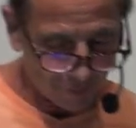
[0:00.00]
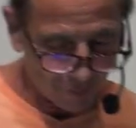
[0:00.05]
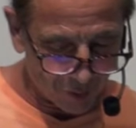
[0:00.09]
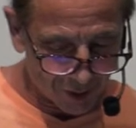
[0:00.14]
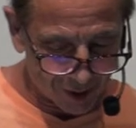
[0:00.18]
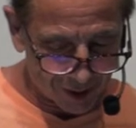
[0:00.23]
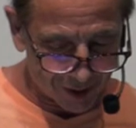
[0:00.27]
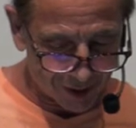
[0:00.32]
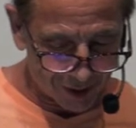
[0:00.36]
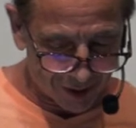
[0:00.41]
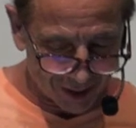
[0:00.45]
what
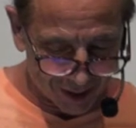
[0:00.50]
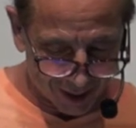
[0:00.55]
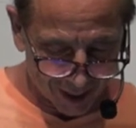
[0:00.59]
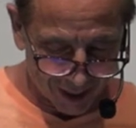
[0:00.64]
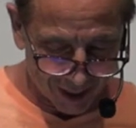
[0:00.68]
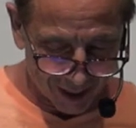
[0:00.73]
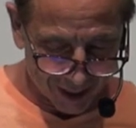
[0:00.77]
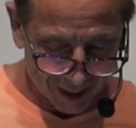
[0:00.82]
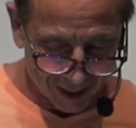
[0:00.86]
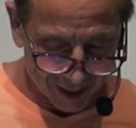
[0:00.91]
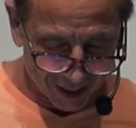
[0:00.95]
does it
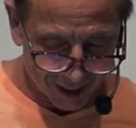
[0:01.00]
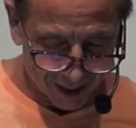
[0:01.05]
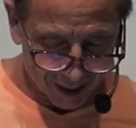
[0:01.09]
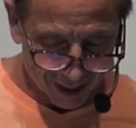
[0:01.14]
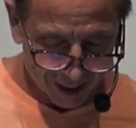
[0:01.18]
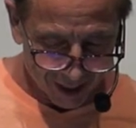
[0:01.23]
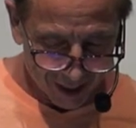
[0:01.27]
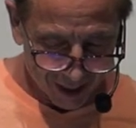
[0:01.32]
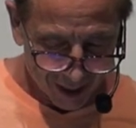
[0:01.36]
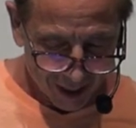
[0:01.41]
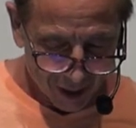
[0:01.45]
say?
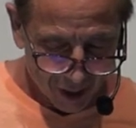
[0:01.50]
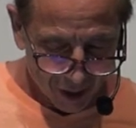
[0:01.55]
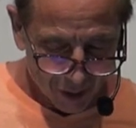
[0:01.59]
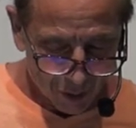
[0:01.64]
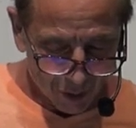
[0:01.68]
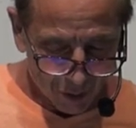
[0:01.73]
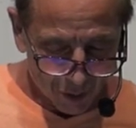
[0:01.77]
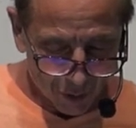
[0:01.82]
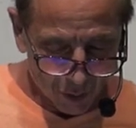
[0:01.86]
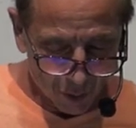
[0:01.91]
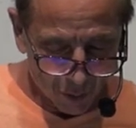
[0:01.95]

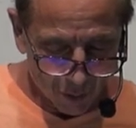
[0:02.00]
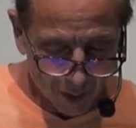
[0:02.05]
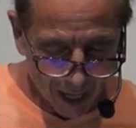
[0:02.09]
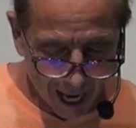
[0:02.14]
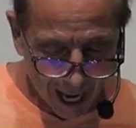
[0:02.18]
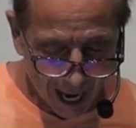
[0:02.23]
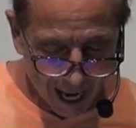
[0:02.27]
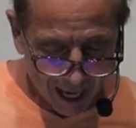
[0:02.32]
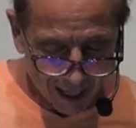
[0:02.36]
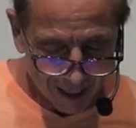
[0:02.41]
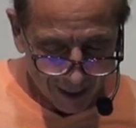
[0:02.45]
Do
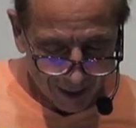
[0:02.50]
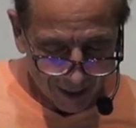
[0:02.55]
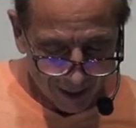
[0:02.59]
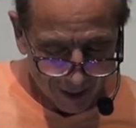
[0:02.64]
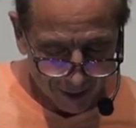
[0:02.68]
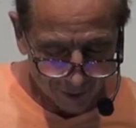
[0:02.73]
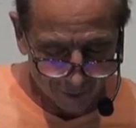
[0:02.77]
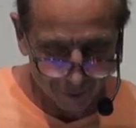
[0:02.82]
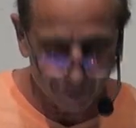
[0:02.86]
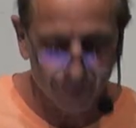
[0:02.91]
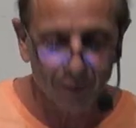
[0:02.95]
not
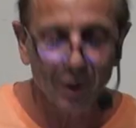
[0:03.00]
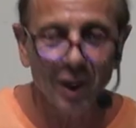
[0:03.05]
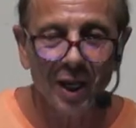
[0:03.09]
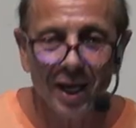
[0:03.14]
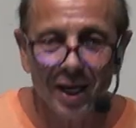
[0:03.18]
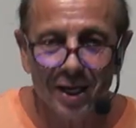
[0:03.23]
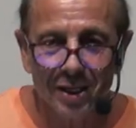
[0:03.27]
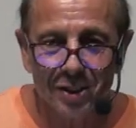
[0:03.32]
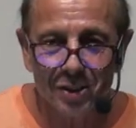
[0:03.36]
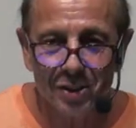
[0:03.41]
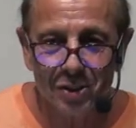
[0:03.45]
give
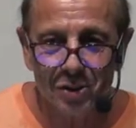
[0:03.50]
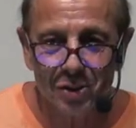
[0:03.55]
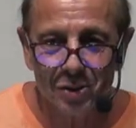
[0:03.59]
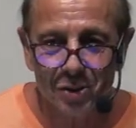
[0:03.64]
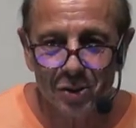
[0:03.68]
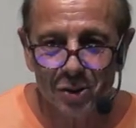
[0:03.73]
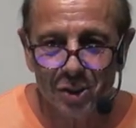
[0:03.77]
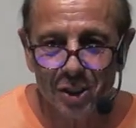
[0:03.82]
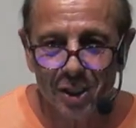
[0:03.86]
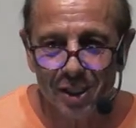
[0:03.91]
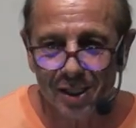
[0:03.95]
plays
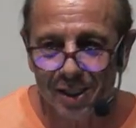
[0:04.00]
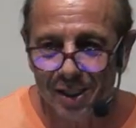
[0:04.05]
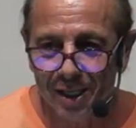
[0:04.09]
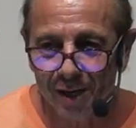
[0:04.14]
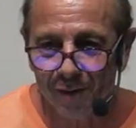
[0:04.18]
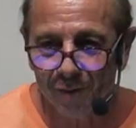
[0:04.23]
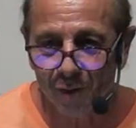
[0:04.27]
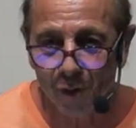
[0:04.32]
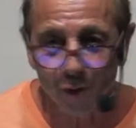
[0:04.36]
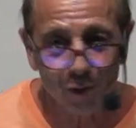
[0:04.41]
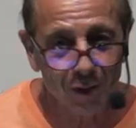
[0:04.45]
to the
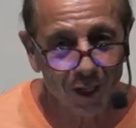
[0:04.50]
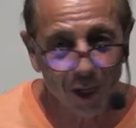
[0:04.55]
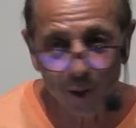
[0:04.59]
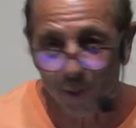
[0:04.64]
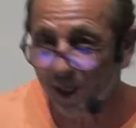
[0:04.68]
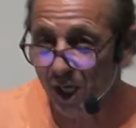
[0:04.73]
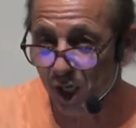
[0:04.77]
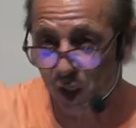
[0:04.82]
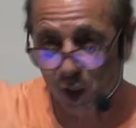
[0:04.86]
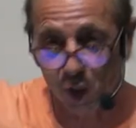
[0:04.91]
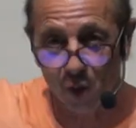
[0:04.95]
devil. Okay,
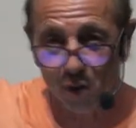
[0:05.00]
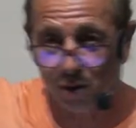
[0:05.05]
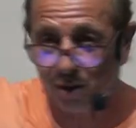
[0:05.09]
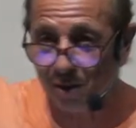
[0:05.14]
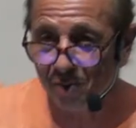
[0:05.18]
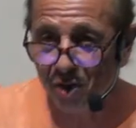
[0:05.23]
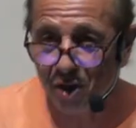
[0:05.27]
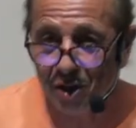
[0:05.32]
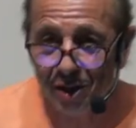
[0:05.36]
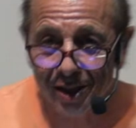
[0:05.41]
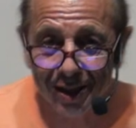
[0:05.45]
we can close up
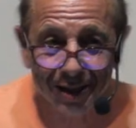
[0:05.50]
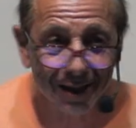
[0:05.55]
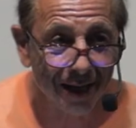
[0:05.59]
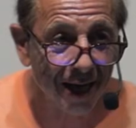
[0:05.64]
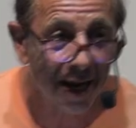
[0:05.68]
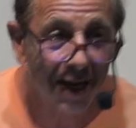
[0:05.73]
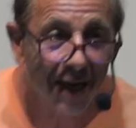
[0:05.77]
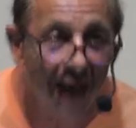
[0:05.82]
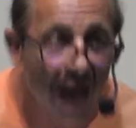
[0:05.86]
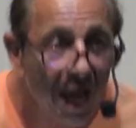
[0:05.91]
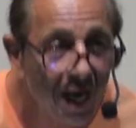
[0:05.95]
and just get the
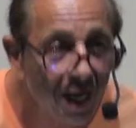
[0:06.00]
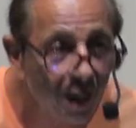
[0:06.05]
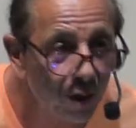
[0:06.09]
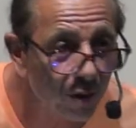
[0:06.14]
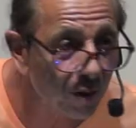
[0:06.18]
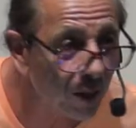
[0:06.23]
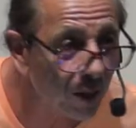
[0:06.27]
heck out of here